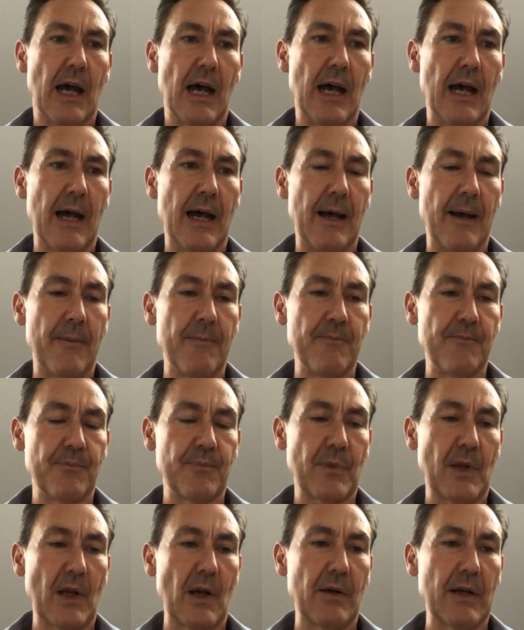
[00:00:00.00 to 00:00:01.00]

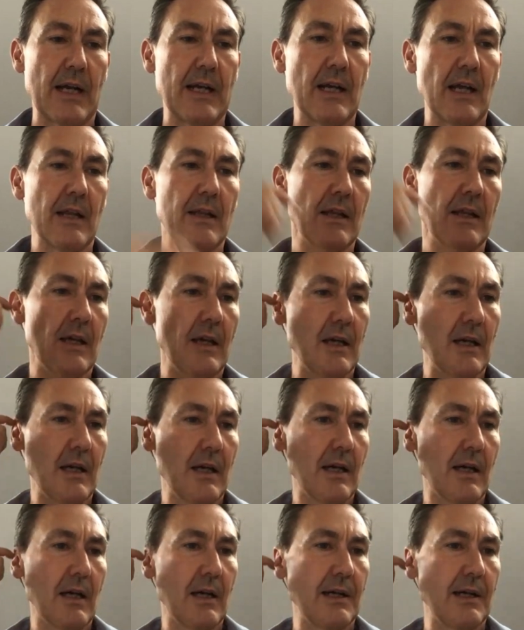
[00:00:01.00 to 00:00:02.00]
Okay,
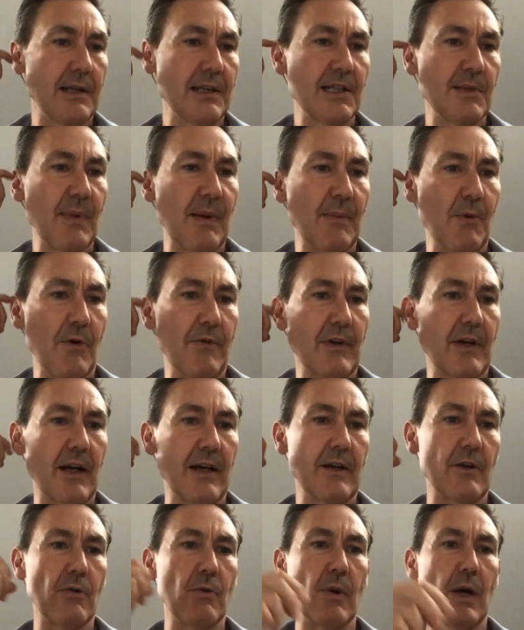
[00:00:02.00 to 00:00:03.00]
this is a bit more of a
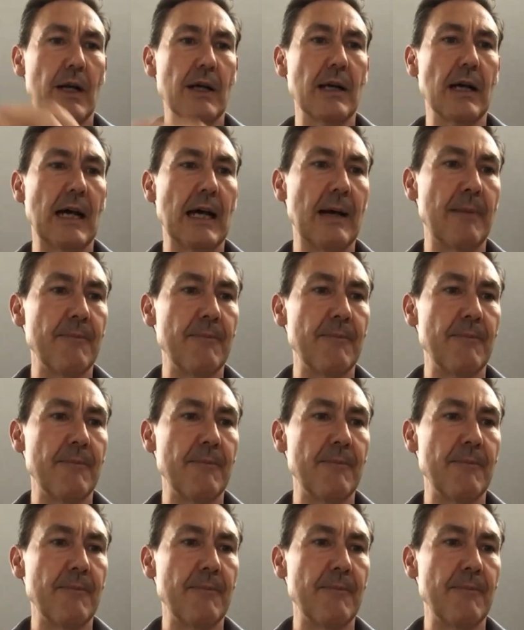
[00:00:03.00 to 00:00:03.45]
clinical one.